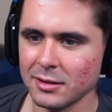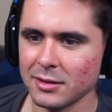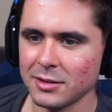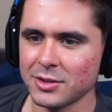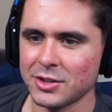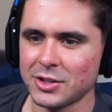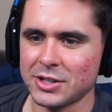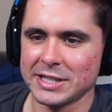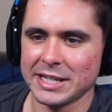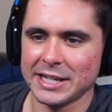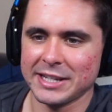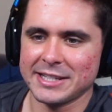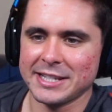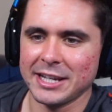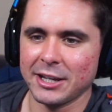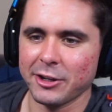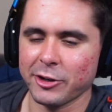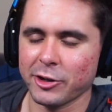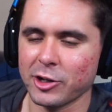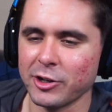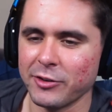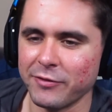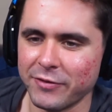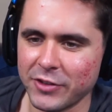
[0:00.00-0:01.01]
She's, like,
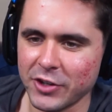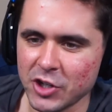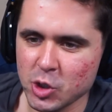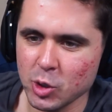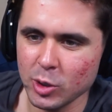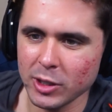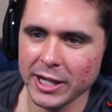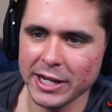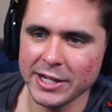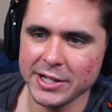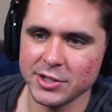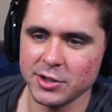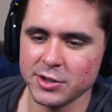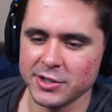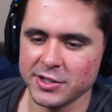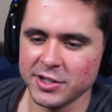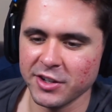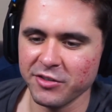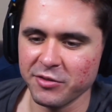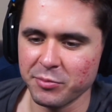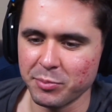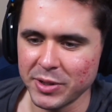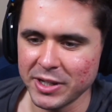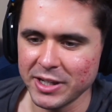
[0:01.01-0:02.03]
telling her to visualize
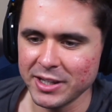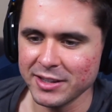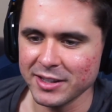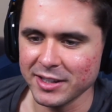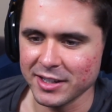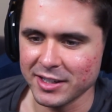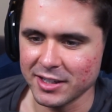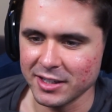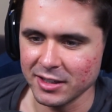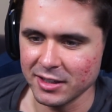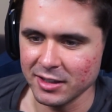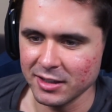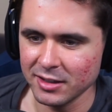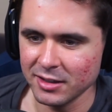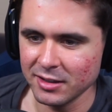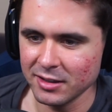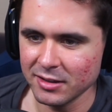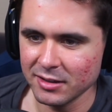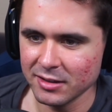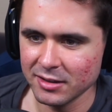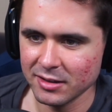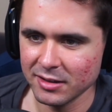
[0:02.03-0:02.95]
herself being the key.